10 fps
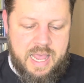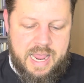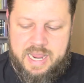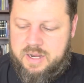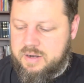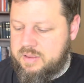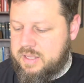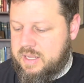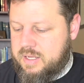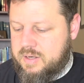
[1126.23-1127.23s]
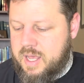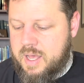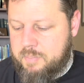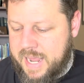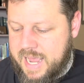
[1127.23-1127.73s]
And the uh,
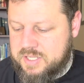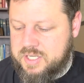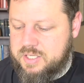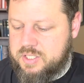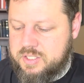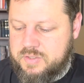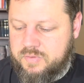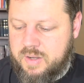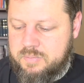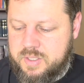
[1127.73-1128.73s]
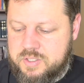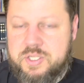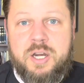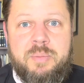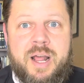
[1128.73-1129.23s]
passage is from the
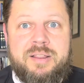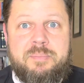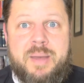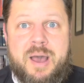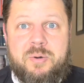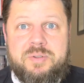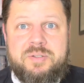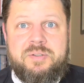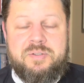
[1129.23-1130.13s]
Sermon on the Mount.